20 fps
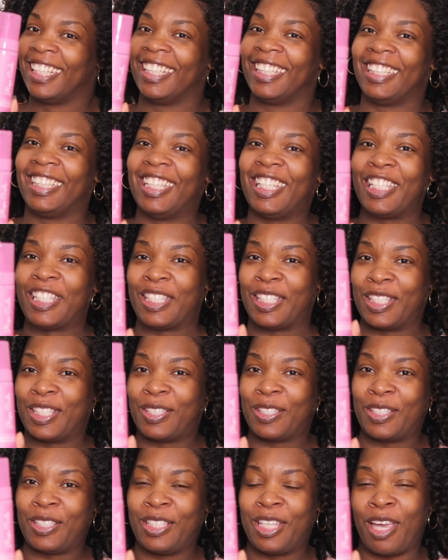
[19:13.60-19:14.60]

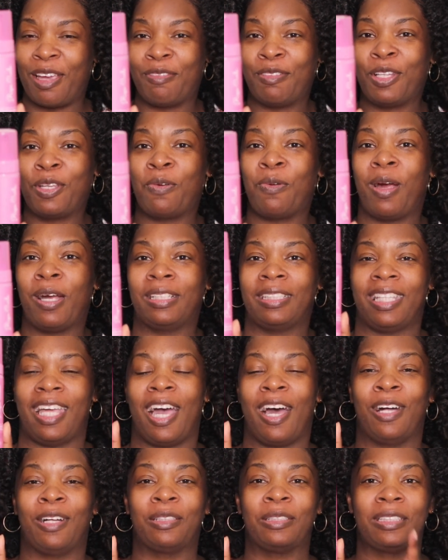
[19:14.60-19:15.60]
This definitely worked
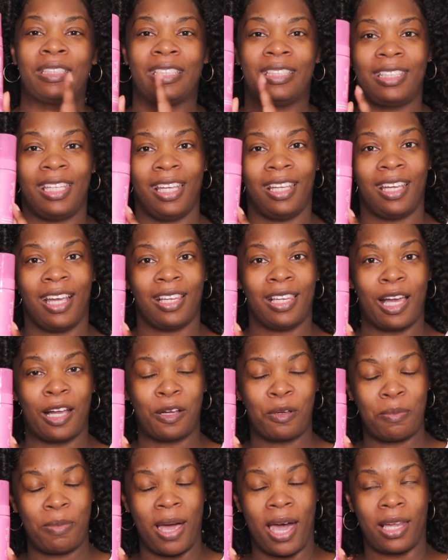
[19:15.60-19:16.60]
out. The thing I
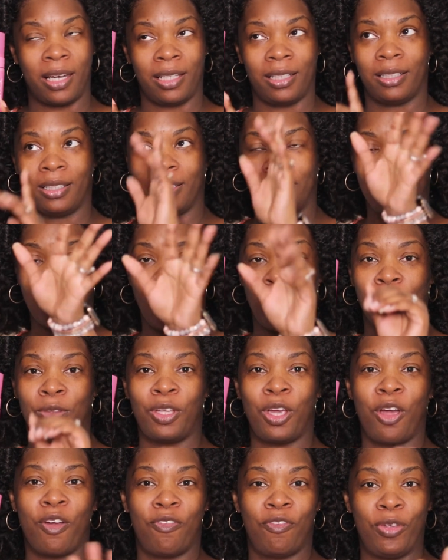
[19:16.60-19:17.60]
like about it, so
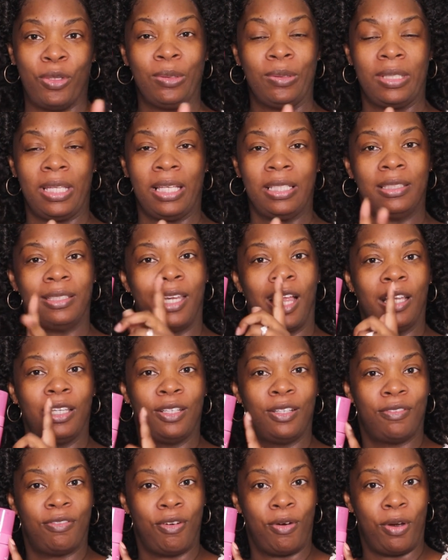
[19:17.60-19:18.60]
there are a few things that I
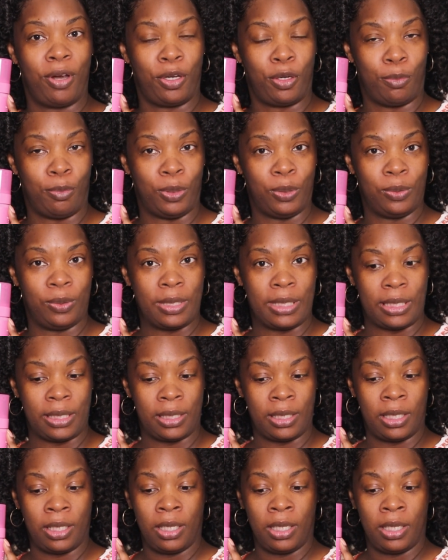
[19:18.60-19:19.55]
look for in a mousse.